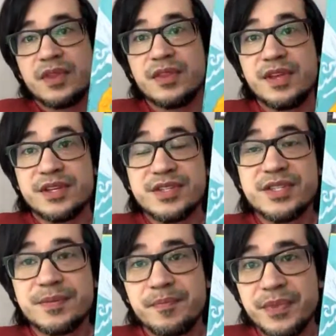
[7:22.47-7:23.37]

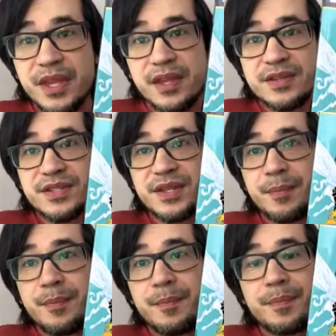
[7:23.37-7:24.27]
this is the
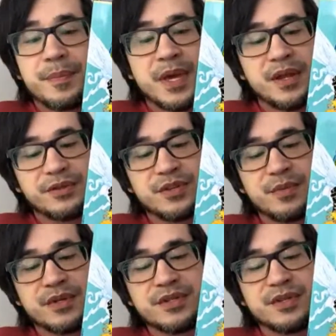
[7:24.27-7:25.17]

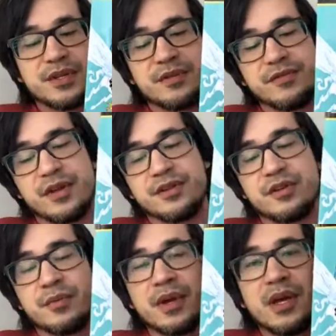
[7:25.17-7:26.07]
penultimate
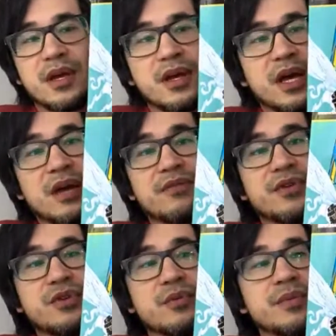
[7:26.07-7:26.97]
volume of
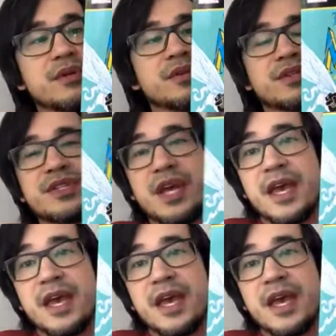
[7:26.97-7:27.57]
New Mutants.